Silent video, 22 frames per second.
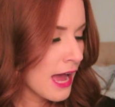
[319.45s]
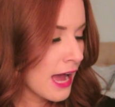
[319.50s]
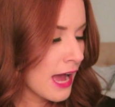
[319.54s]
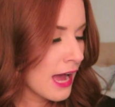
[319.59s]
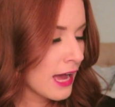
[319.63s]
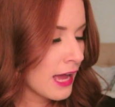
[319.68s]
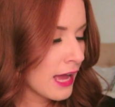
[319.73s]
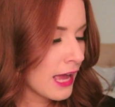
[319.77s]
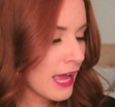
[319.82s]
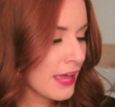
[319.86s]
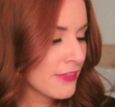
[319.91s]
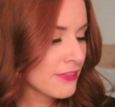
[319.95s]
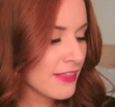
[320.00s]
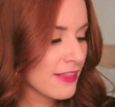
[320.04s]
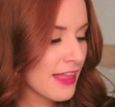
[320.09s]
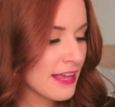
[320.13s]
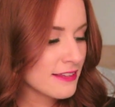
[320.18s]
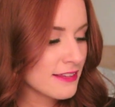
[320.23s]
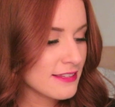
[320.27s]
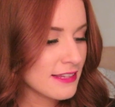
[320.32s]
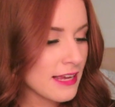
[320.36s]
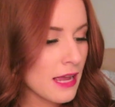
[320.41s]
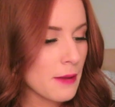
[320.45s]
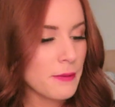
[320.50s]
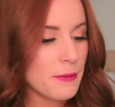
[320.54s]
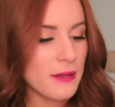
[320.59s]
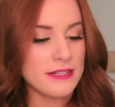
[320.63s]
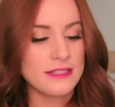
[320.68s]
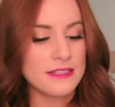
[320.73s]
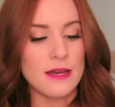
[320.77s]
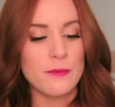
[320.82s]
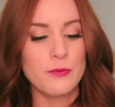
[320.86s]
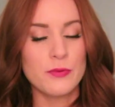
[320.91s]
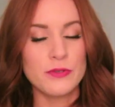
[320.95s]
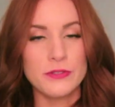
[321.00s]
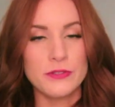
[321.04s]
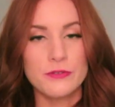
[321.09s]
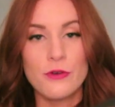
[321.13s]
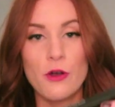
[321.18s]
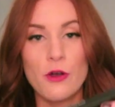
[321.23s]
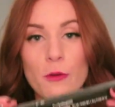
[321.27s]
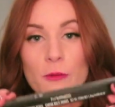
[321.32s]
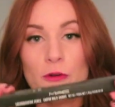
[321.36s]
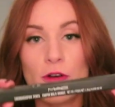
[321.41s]
Uh, and the last thing I picked up was a
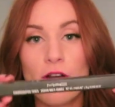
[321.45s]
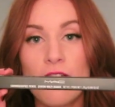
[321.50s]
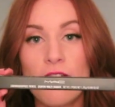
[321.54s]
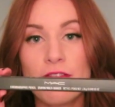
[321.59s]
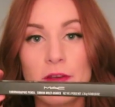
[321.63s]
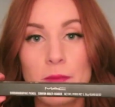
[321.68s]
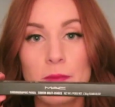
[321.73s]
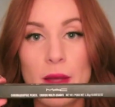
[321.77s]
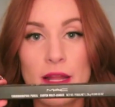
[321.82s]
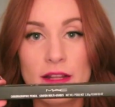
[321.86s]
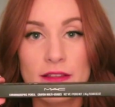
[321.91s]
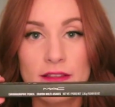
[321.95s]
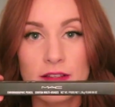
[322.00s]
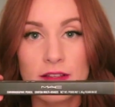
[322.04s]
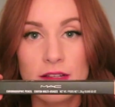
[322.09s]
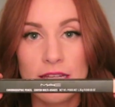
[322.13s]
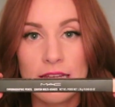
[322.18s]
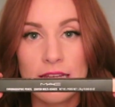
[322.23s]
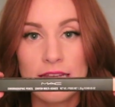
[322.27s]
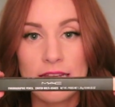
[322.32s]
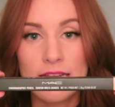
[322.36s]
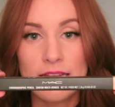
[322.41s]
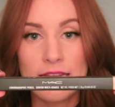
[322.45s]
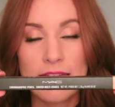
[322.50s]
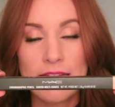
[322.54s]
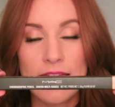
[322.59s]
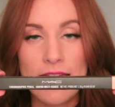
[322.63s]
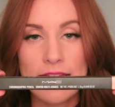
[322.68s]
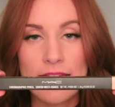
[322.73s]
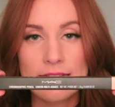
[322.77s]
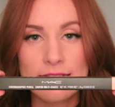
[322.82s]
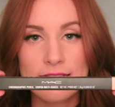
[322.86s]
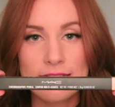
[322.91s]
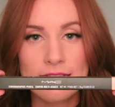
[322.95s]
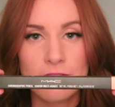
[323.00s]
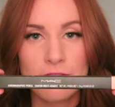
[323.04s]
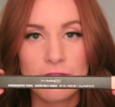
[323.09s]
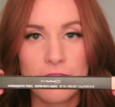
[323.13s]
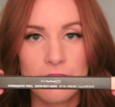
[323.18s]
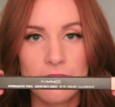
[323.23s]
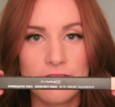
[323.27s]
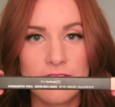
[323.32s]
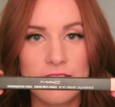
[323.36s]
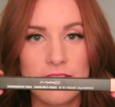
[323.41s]
chromographic pencil in N C
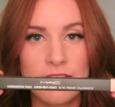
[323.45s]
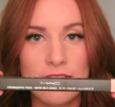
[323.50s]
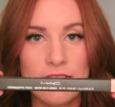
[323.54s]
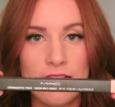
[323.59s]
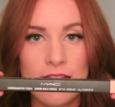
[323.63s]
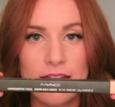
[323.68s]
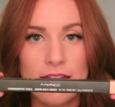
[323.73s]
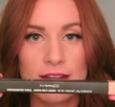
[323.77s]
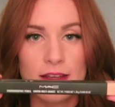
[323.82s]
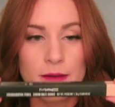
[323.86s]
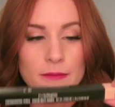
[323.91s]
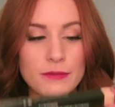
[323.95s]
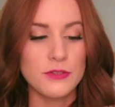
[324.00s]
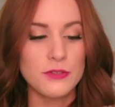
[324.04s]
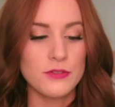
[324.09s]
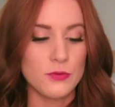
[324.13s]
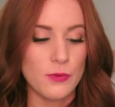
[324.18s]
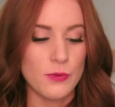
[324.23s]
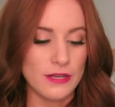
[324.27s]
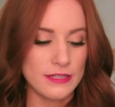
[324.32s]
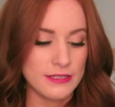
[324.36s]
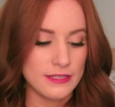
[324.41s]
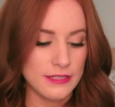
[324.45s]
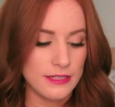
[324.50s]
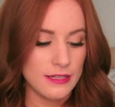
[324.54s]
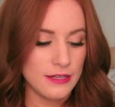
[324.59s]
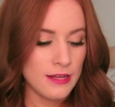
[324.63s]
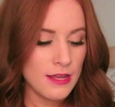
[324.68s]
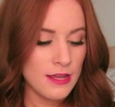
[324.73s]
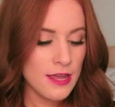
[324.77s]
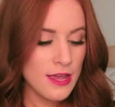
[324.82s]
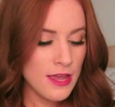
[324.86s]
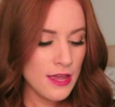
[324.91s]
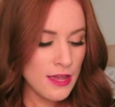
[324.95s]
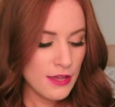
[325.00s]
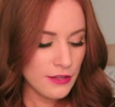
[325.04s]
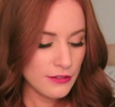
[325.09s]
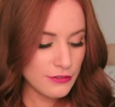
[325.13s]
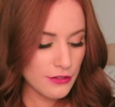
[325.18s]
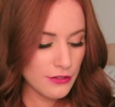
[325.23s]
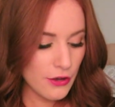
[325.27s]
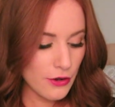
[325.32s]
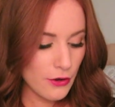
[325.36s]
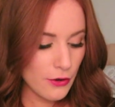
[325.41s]
fifteen and W twenty.
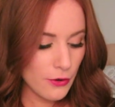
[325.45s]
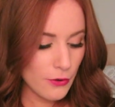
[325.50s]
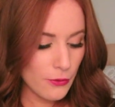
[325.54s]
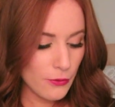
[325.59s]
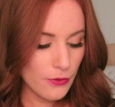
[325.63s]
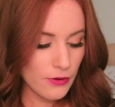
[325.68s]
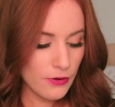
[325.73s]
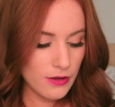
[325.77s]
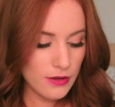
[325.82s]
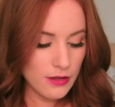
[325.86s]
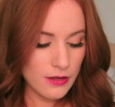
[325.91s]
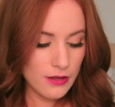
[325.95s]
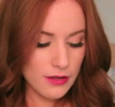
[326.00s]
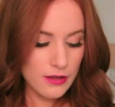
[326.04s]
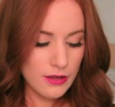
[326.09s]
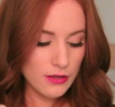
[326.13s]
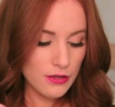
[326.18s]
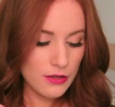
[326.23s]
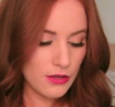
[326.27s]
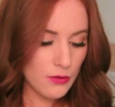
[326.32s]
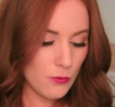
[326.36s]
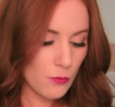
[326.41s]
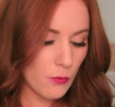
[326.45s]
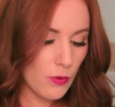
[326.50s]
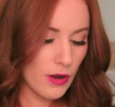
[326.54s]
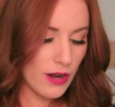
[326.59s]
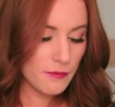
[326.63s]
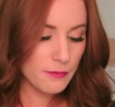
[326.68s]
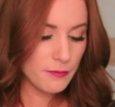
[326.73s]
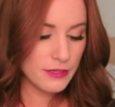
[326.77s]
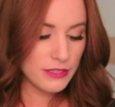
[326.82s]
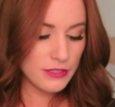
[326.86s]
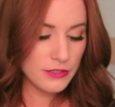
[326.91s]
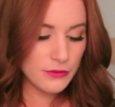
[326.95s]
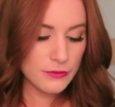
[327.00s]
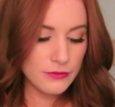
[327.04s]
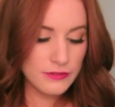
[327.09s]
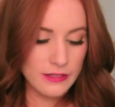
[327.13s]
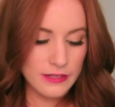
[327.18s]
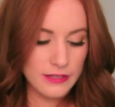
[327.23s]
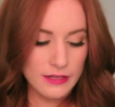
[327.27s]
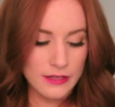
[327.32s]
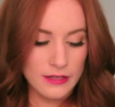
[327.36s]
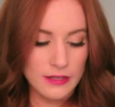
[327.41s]
So what I've been
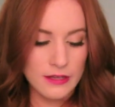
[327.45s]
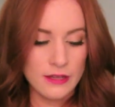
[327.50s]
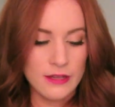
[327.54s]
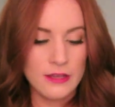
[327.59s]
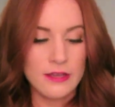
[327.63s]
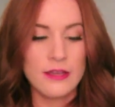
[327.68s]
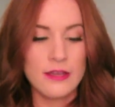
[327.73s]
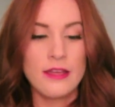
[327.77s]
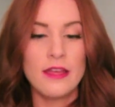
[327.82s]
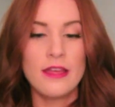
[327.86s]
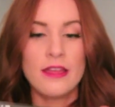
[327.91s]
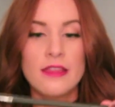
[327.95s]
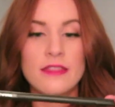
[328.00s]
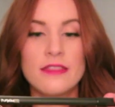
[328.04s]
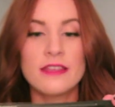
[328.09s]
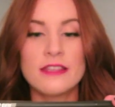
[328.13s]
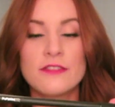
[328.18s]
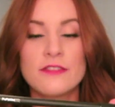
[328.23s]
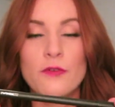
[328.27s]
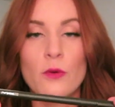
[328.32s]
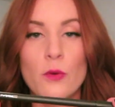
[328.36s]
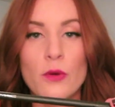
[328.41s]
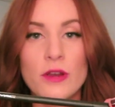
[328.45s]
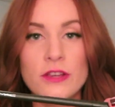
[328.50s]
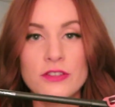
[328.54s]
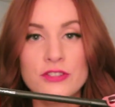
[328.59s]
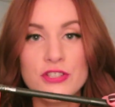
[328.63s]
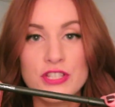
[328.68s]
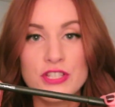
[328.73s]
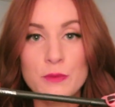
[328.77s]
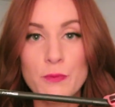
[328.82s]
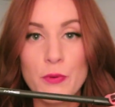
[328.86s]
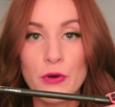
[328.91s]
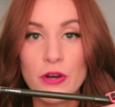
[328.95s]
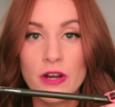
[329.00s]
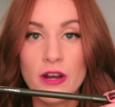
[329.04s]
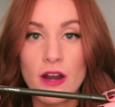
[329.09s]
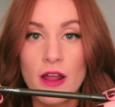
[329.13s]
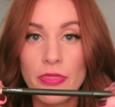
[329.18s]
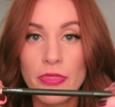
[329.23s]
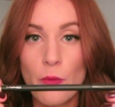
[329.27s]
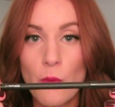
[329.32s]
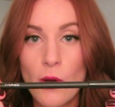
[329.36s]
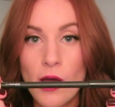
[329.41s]
using this for is just to put it
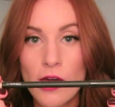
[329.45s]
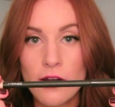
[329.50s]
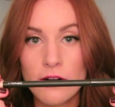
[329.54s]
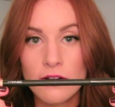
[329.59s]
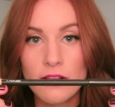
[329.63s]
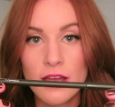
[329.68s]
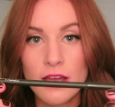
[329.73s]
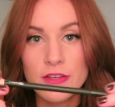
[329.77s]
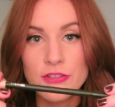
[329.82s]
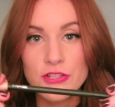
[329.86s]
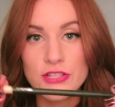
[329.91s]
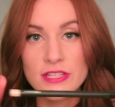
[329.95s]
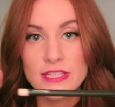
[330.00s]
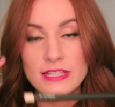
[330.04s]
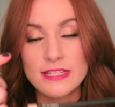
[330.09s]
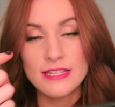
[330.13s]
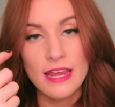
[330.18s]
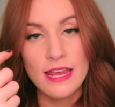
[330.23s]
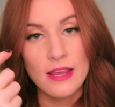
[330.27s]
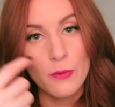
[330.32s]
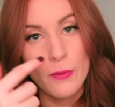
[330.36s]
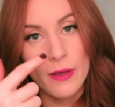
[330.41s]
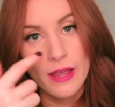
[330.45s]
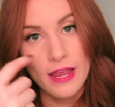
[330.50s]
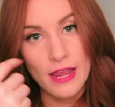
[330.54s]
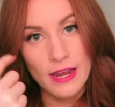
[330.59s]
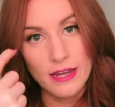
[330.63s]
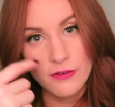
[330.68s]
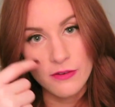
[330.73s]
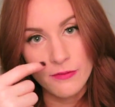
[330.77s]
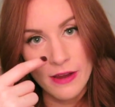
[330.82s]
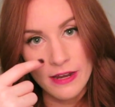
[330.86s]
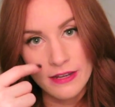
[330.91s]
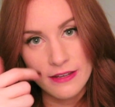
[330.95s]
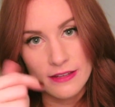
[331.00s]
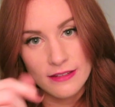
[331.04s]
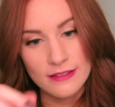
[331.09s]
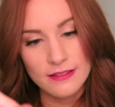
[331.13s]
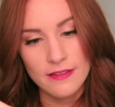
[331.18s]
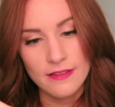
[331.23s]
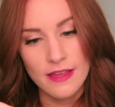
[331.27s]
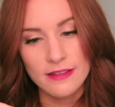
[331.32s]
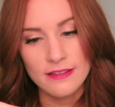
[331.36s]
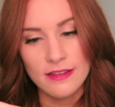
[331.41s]
on the waterline, just to take away any
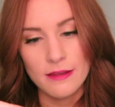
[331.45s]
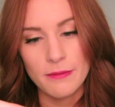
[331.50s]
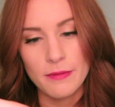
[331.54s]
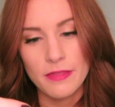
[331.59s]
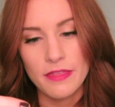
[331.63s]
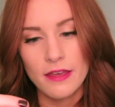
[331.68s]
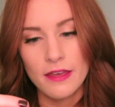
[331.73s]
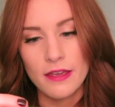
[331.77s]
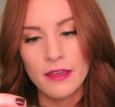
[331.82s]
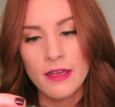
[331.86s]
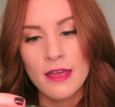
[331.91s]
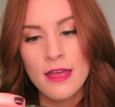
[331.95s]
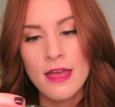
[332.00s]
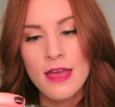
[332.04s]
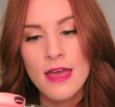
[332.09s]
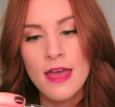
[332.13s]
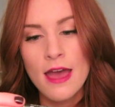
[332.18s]
redness and that type of thing.